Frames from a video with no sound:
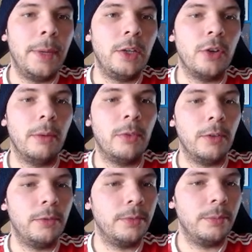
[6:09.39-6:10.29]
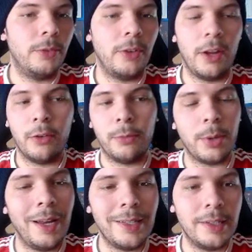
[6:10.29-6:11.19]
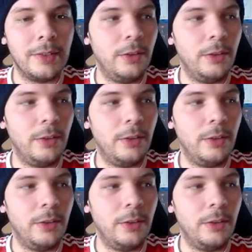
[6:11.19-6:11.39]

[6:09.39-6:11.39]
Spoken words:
In terms of sales prices,